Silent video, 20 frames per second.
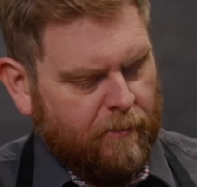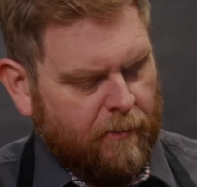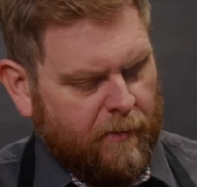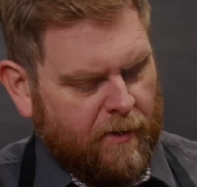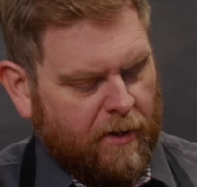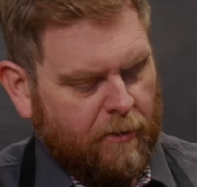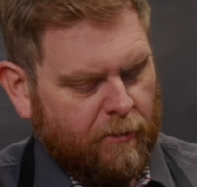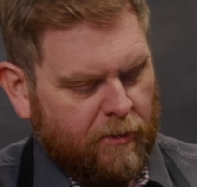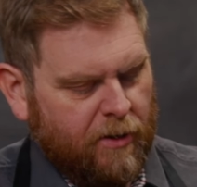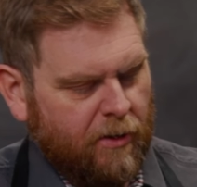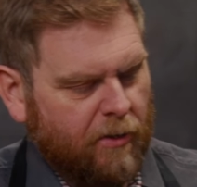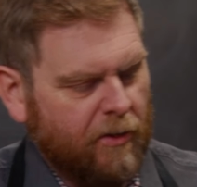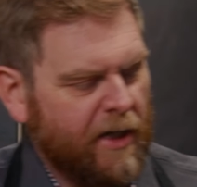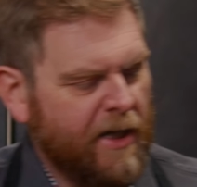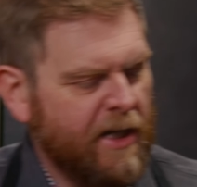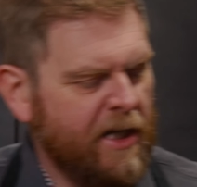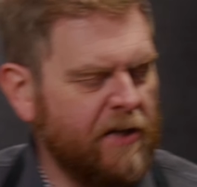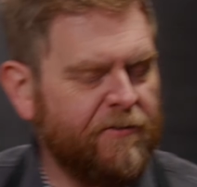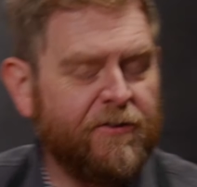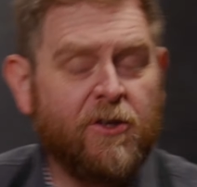There we go.
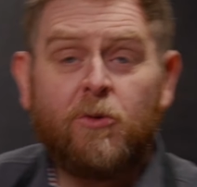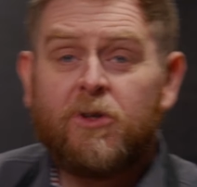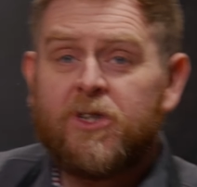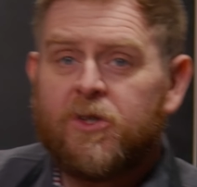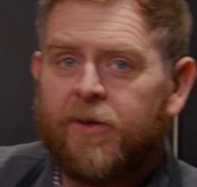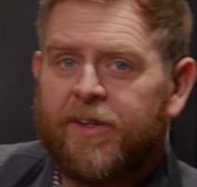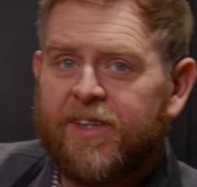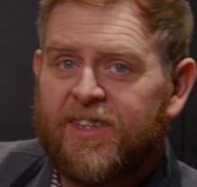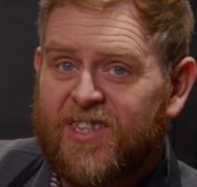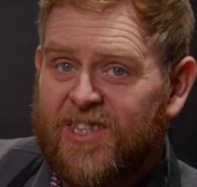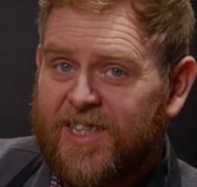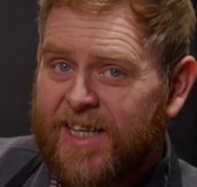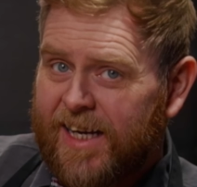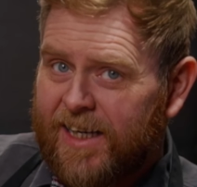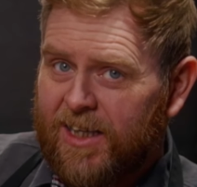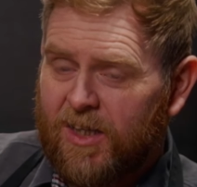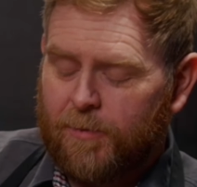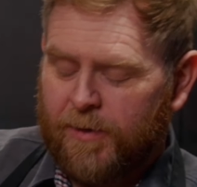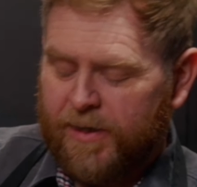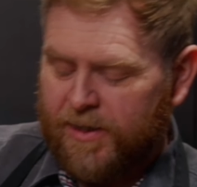If you were doing the
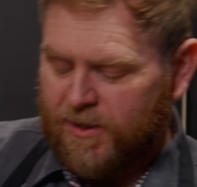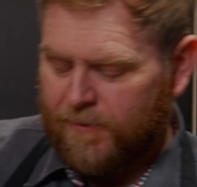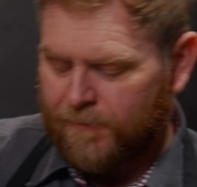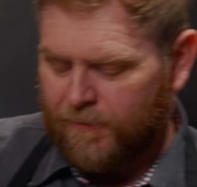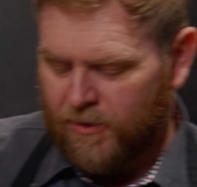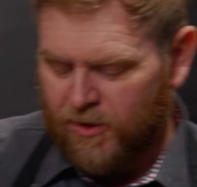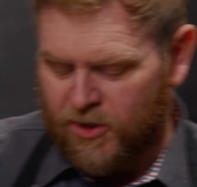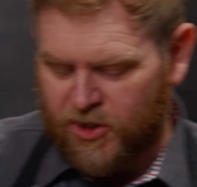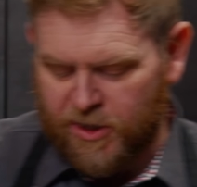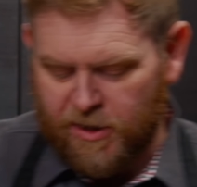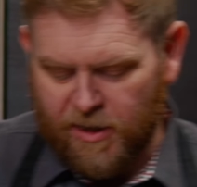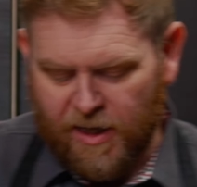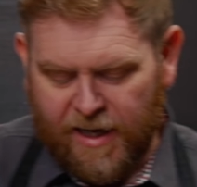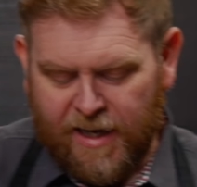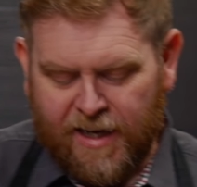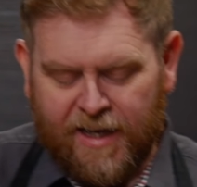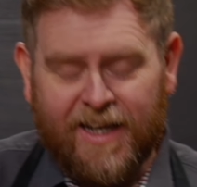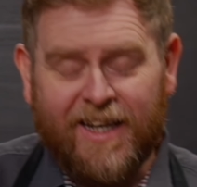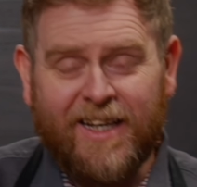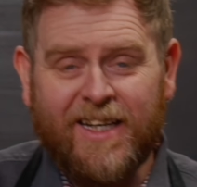stand mixer
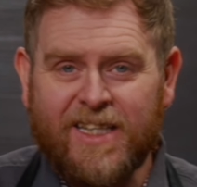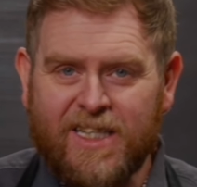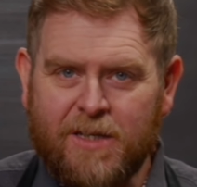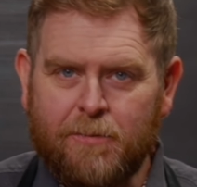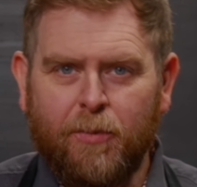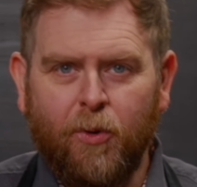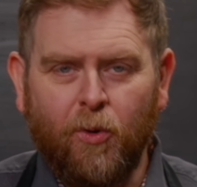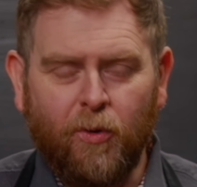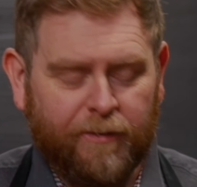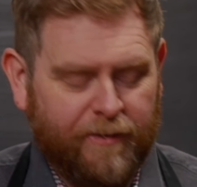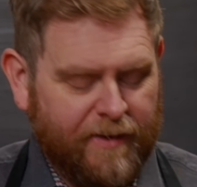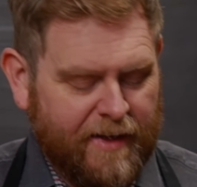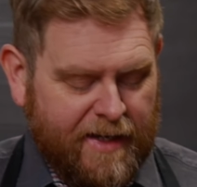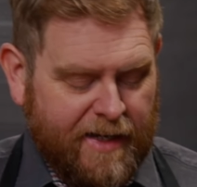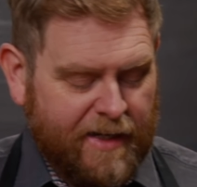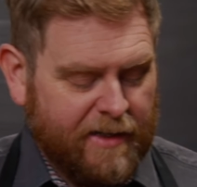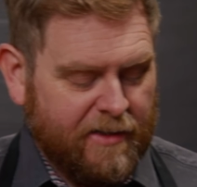version, it is important there